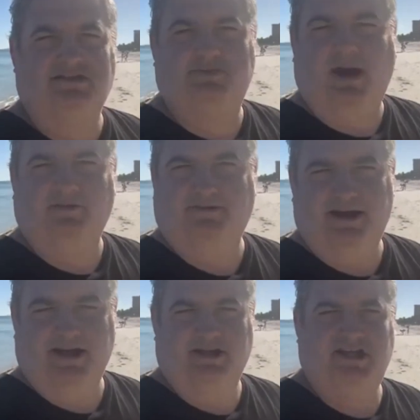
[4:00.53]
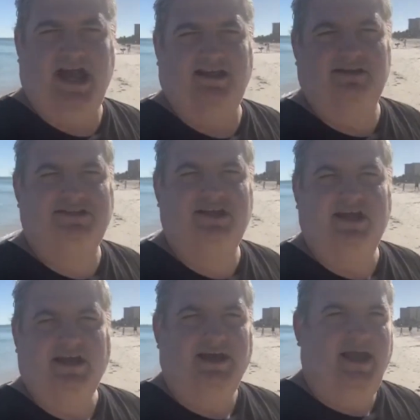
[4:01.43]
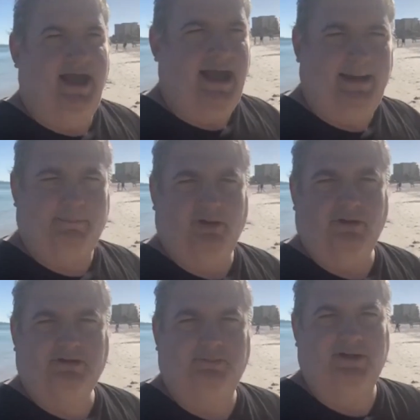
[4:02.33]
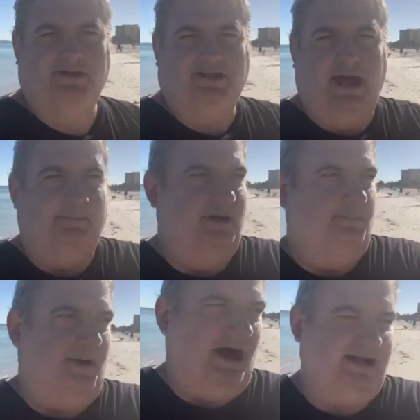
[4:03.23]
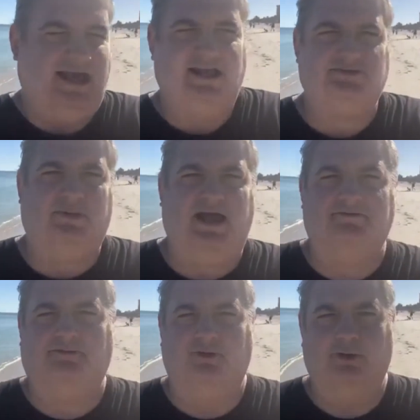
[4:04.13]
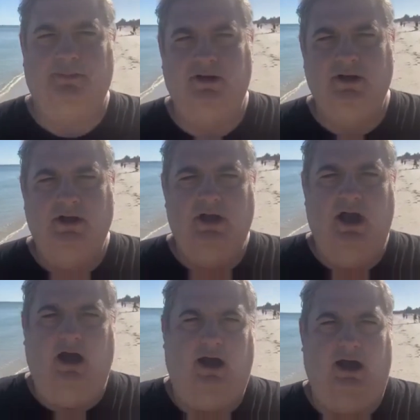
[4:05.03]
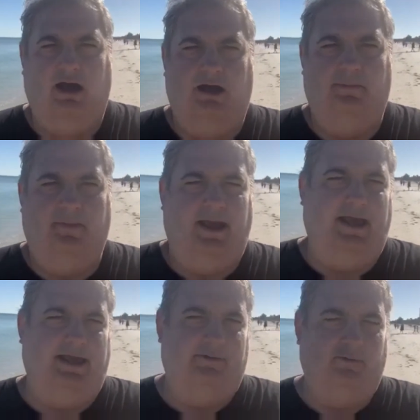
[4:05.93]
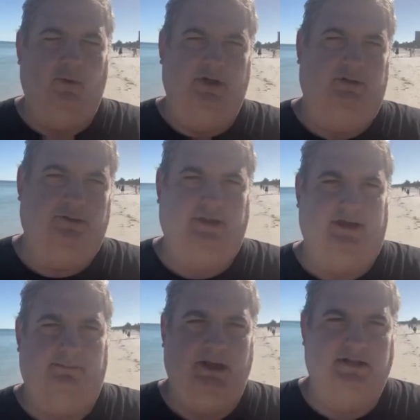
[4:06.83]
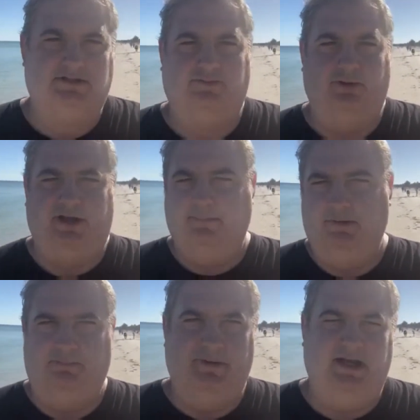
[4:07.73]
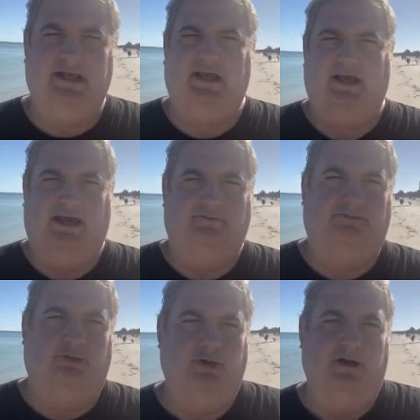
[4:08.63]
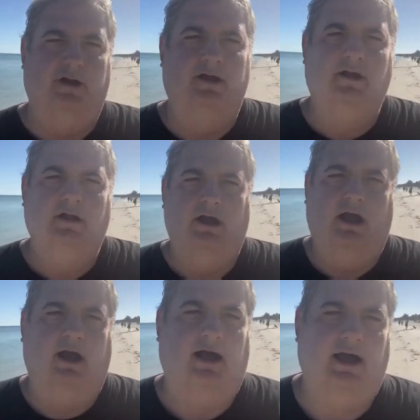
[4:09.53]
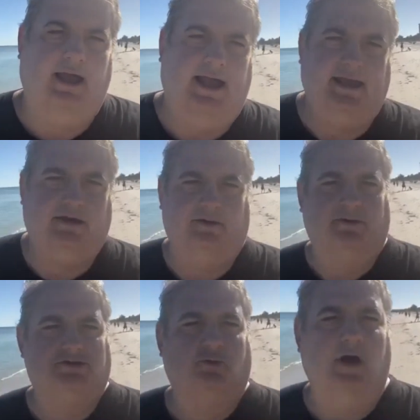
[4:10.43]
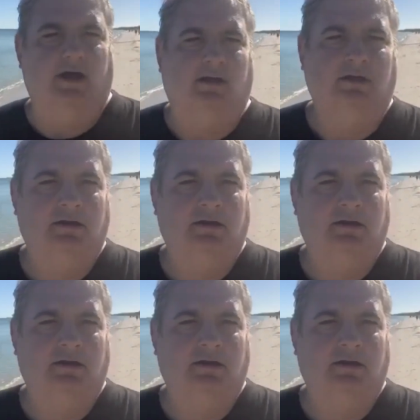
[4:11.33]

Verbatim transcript: Is Spotify going to challenge Apple to be the dominant podcast platform? Um, and what you think it means for Gimlet Media and for uh, Anchor as well.